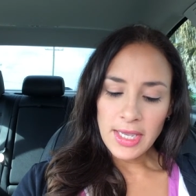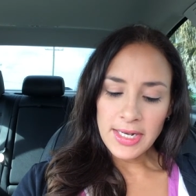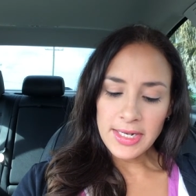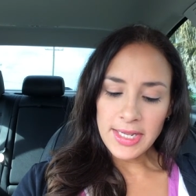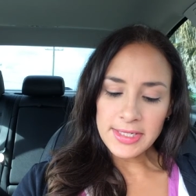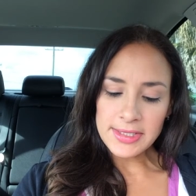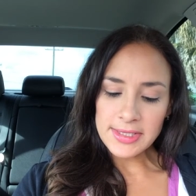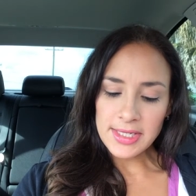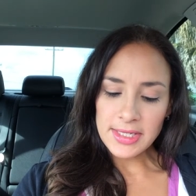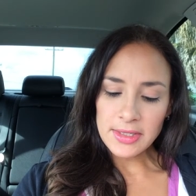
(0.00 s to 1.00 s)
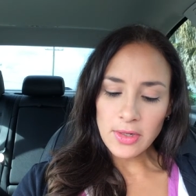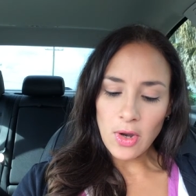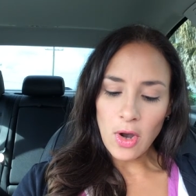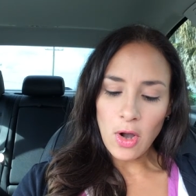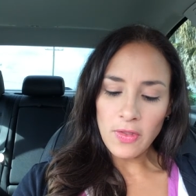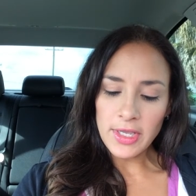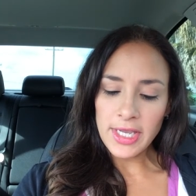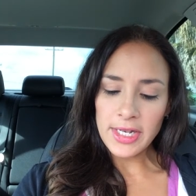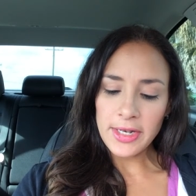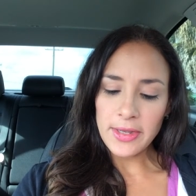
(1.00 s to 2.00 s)
in an instant all the
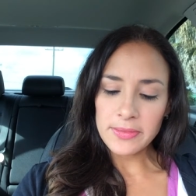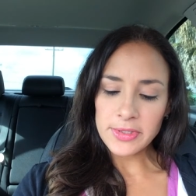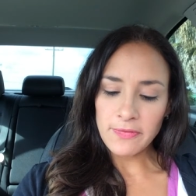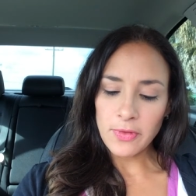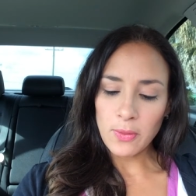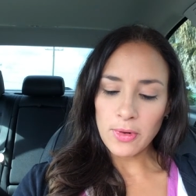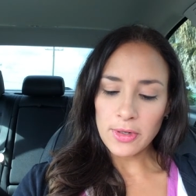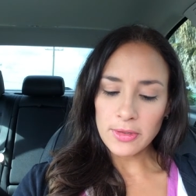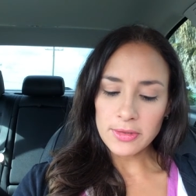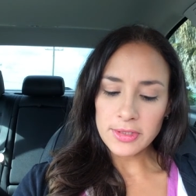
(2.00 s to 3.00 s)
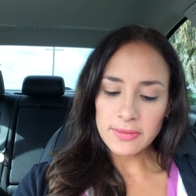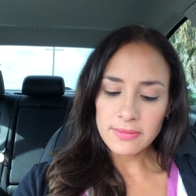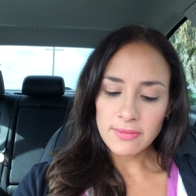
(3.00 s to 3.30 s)
kingdoms of the world.